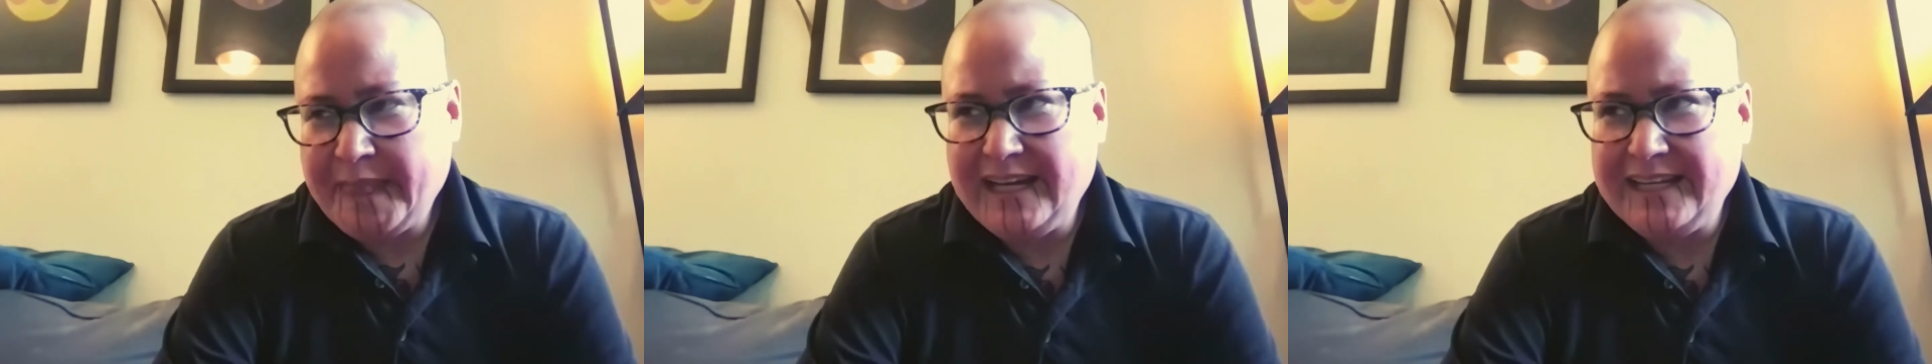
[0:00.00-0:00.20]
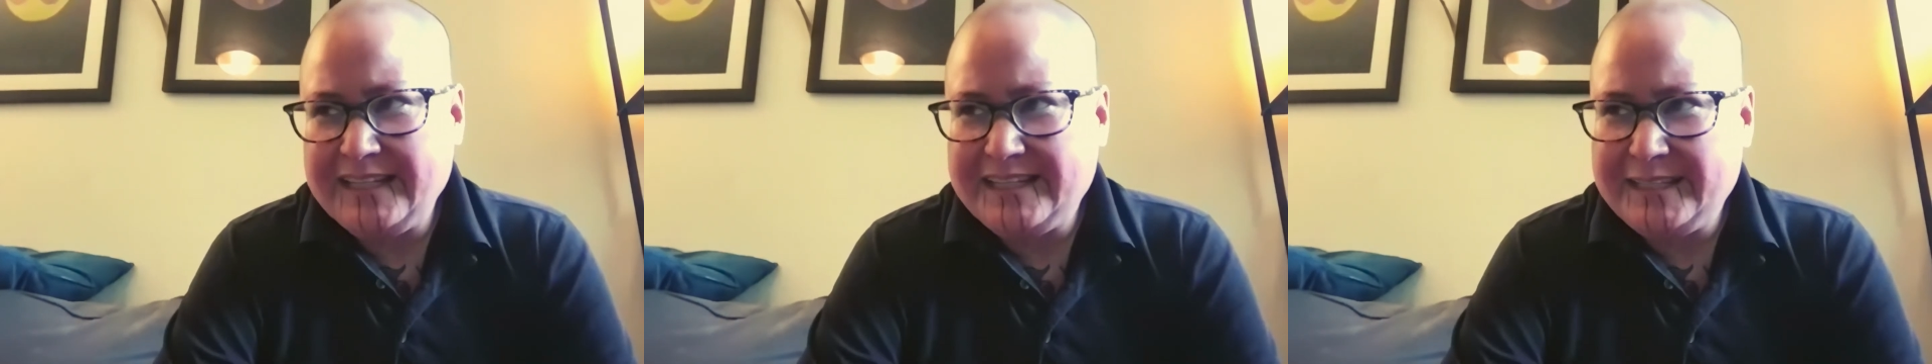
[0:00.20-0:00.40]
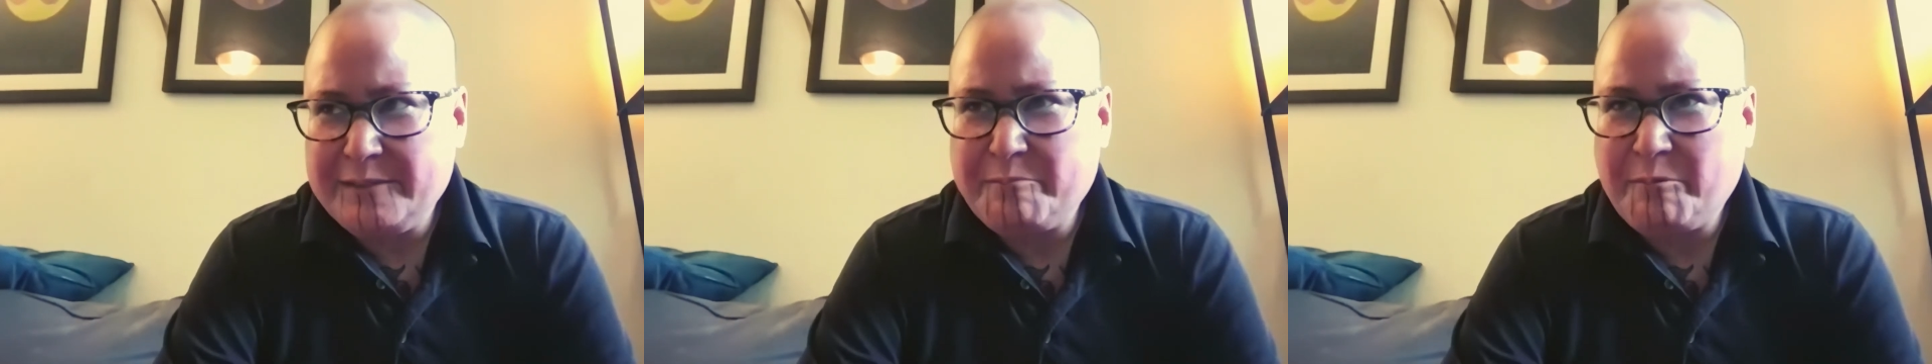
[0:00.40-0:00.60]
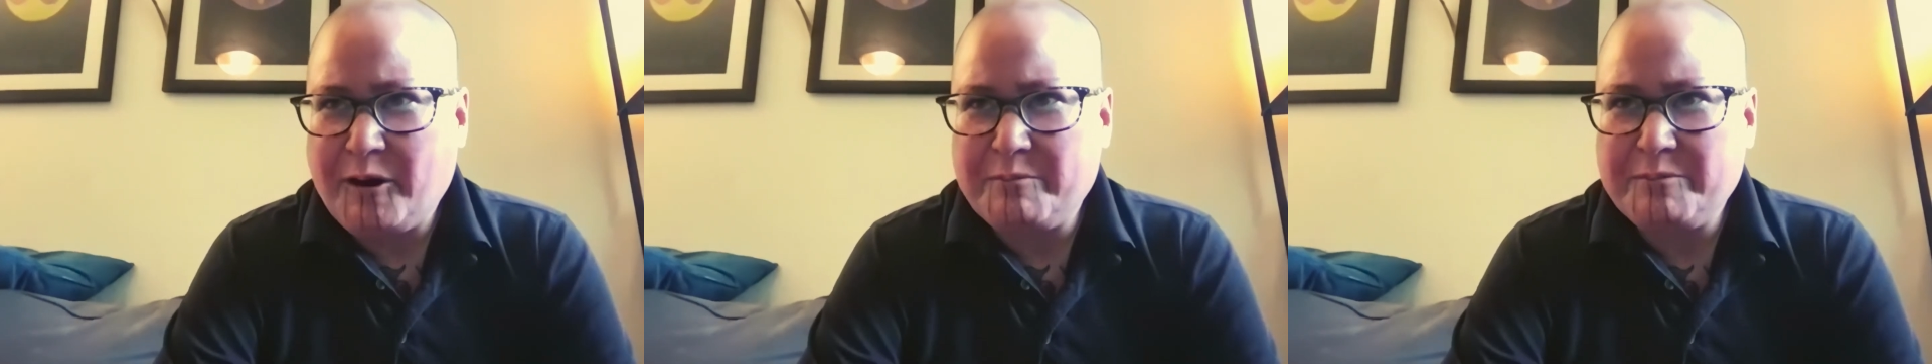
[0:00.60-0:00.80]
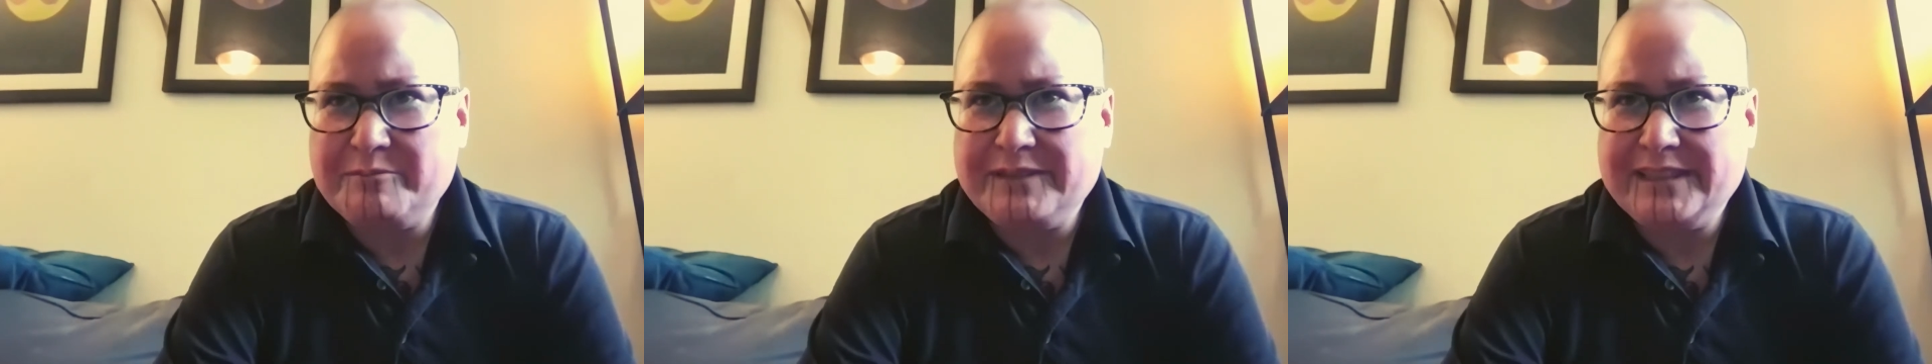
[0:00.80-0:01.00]
I think
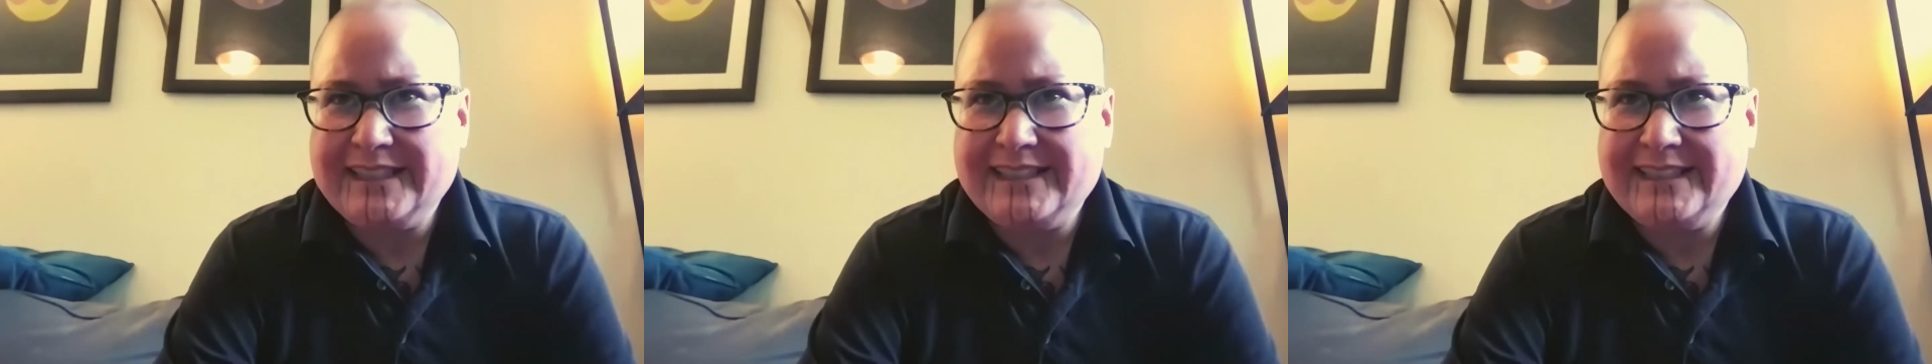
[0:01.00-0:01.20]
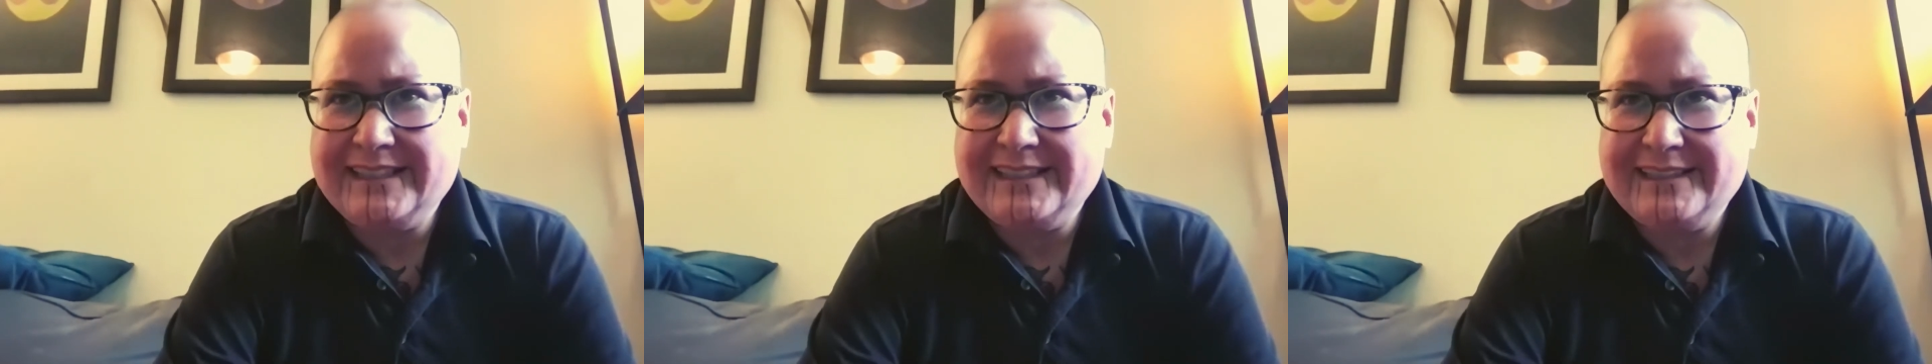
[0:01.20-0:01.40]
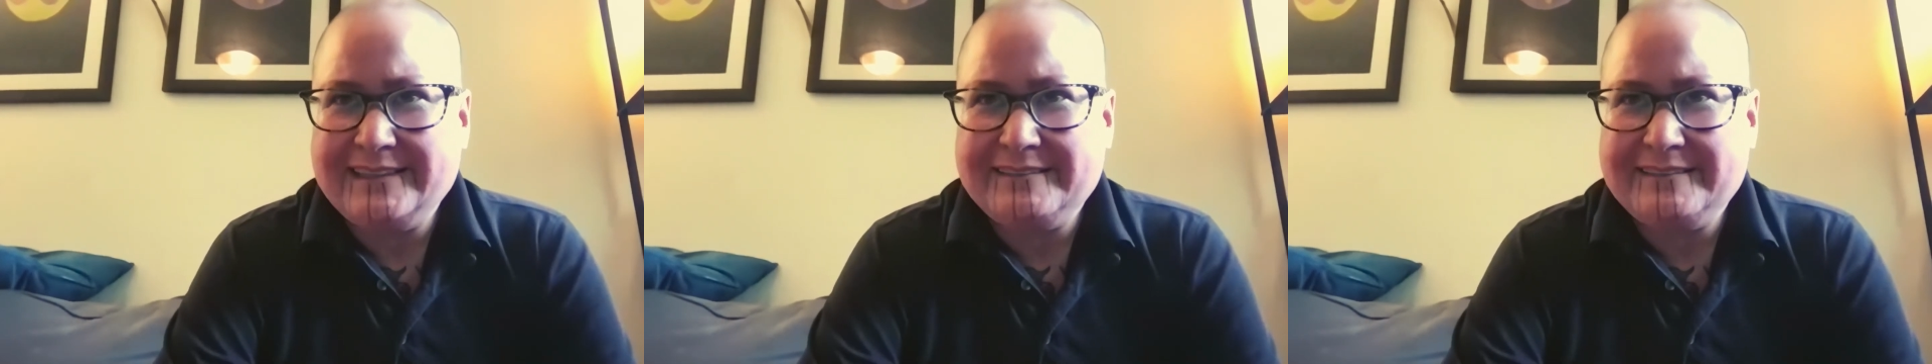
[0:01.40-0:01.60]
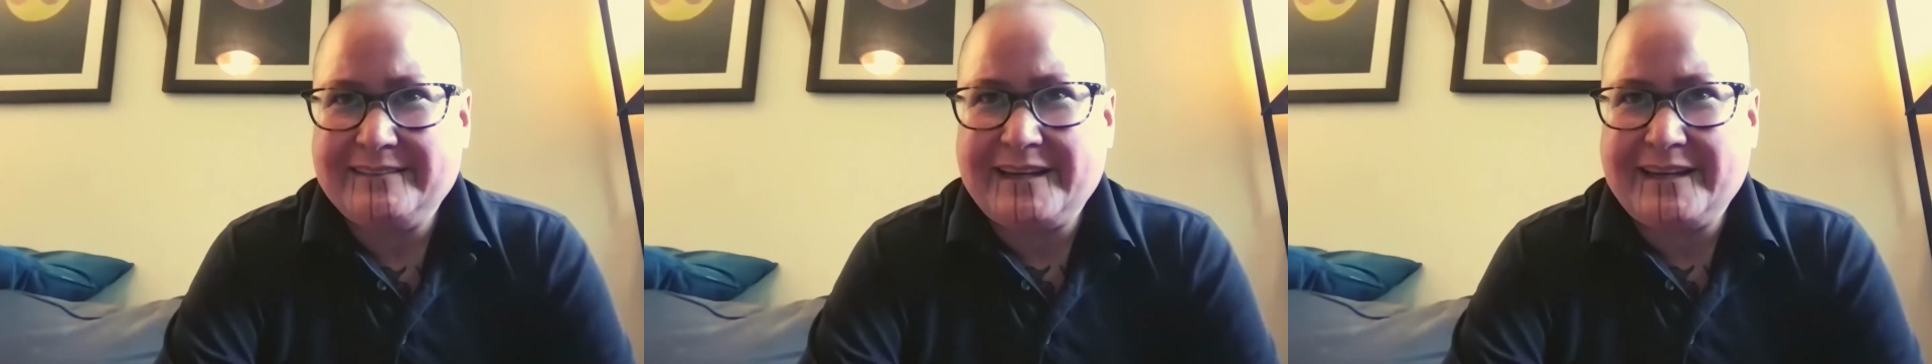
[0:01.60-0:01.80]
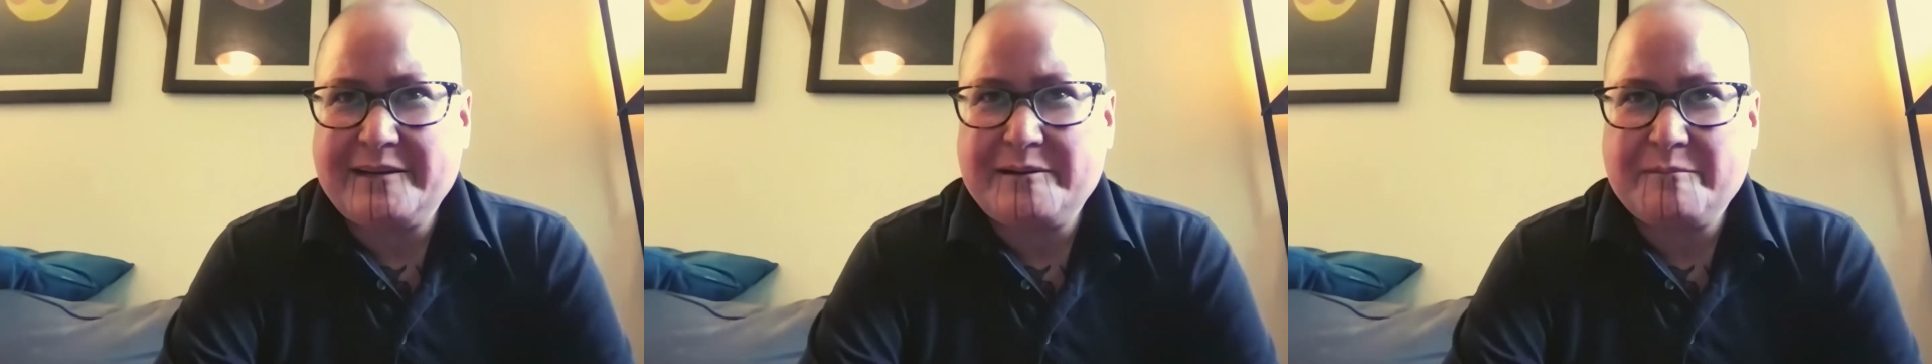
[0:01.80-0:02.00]
probably
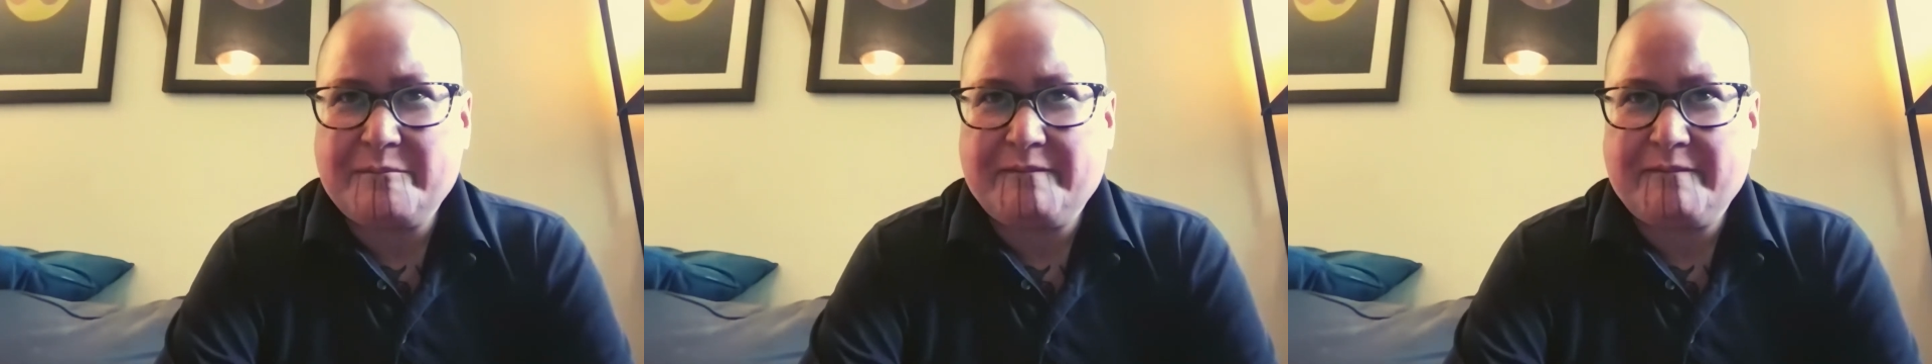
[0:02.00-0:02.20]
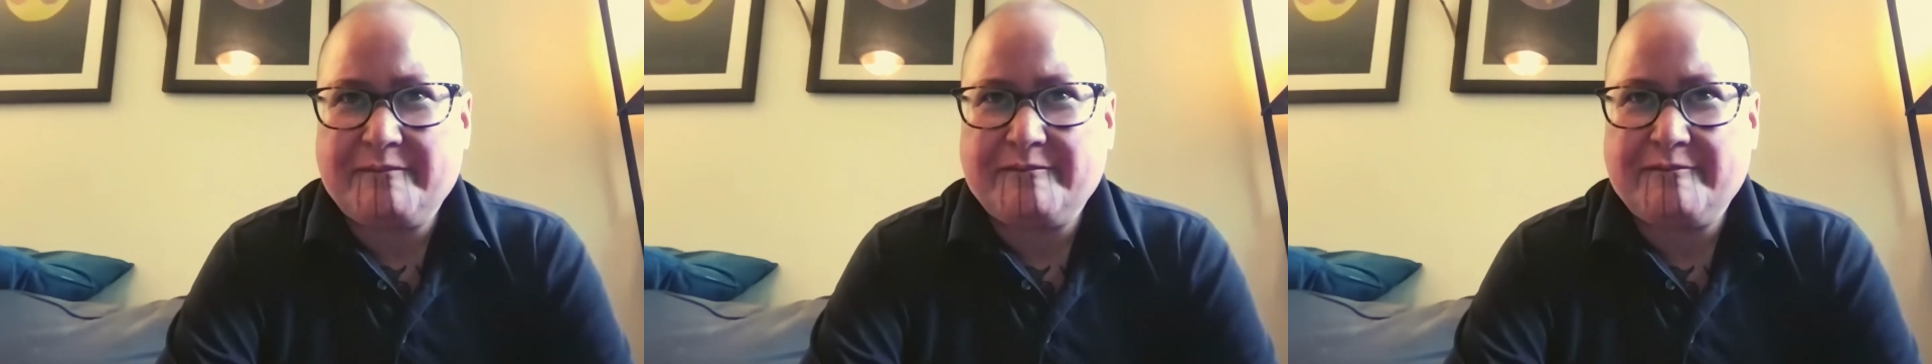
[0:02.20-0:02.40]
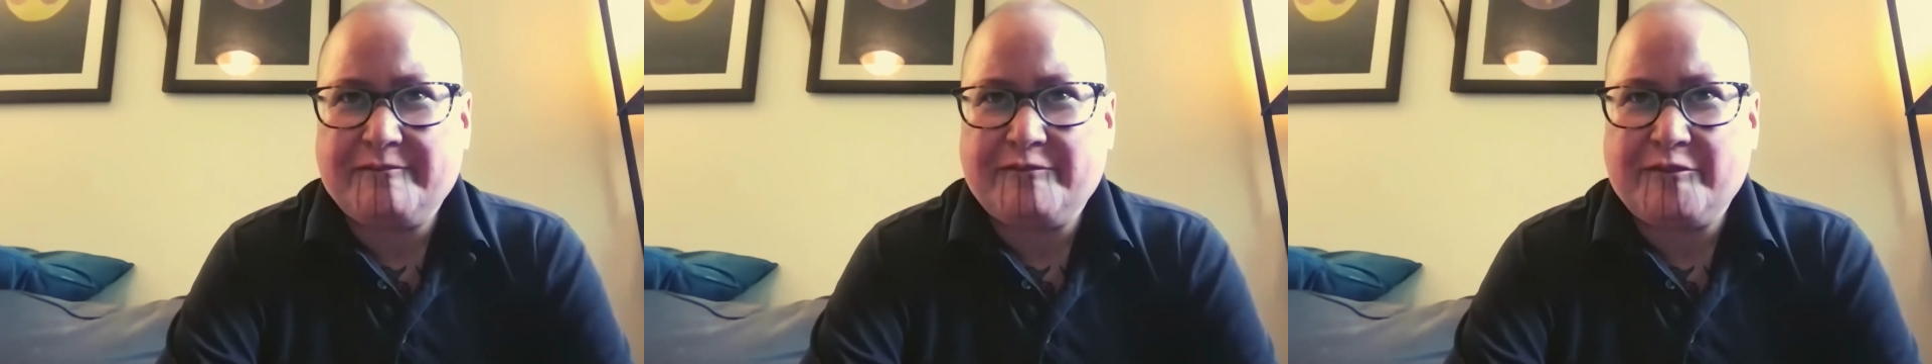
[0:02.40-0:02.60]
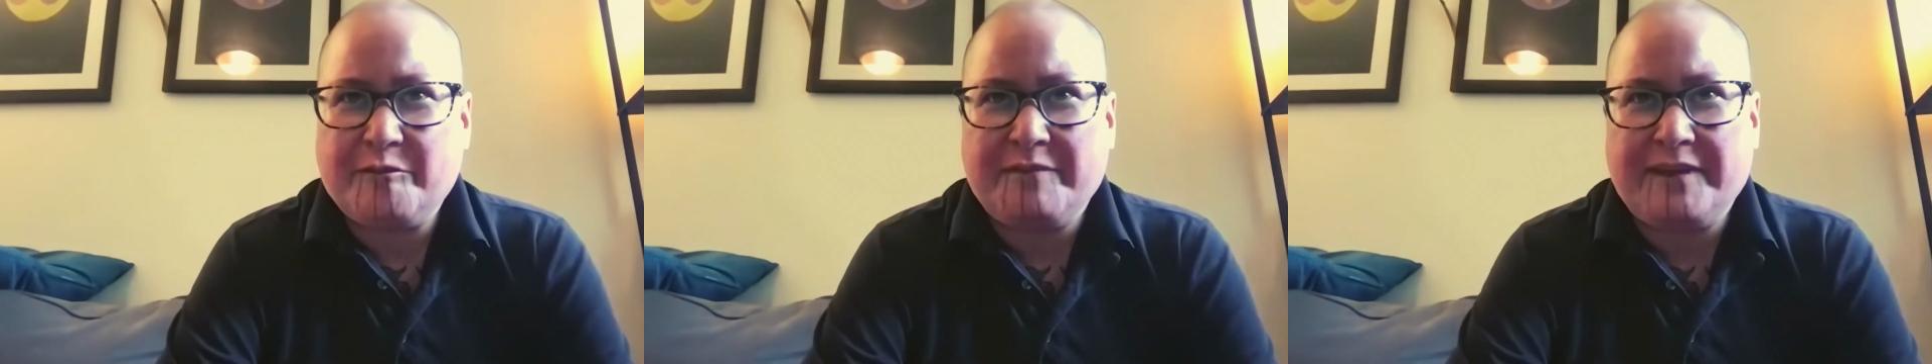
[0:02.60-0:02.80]
like for